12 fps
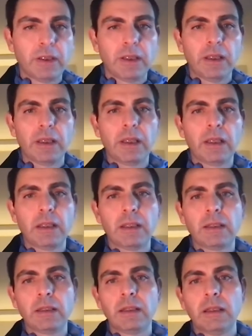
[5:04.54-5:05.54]

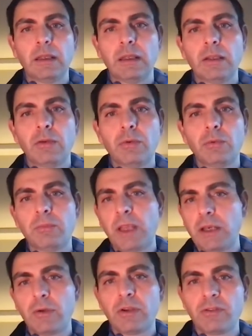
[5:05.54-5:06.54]
and you may
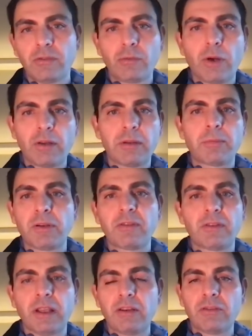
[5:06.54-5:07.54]
notice throughout the
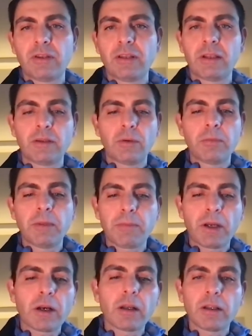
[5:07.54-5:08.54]
presentation that there will be
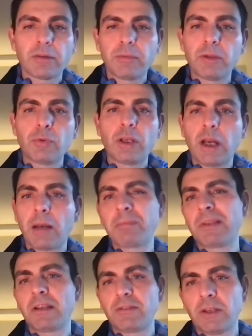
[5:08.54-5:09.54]
parallels between
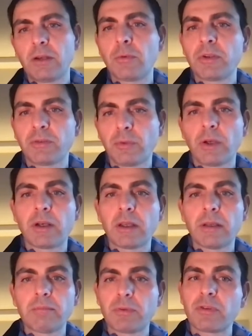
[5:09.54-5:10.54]
optics and
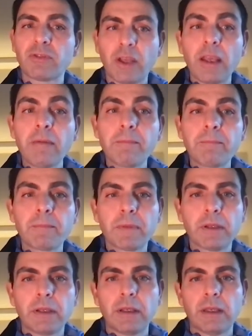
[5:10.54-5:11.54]
Osquery per se.
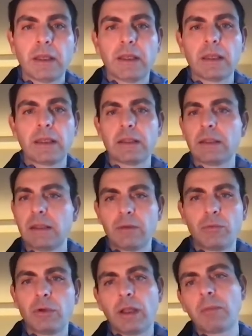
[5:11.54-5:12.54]
And
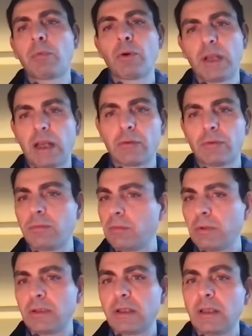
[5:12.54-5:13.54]
I'll point out
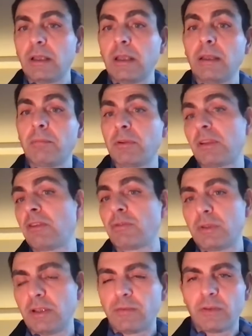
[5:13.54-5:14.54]
the
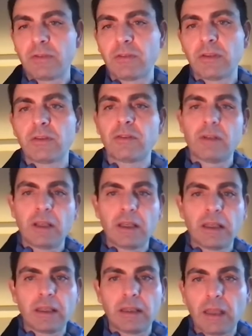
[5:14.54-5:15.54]
potential differences
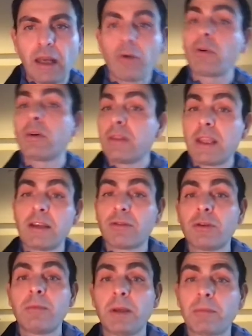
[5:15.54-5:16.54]
and how things
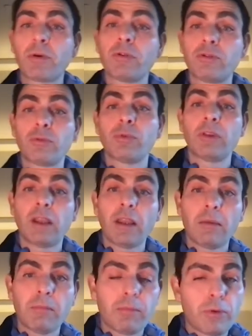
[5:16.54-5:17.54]
could be approached with
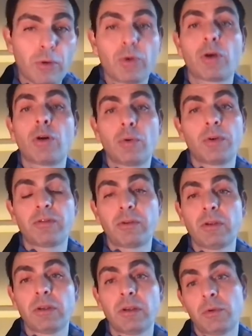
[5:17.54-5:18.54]
a pure
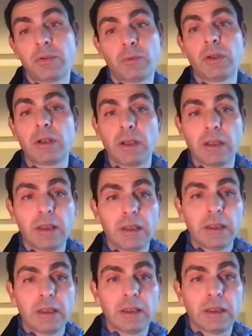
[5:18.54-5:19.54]
Osquery
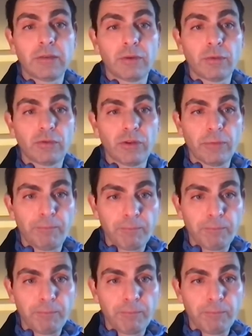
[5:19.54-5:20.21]
solution.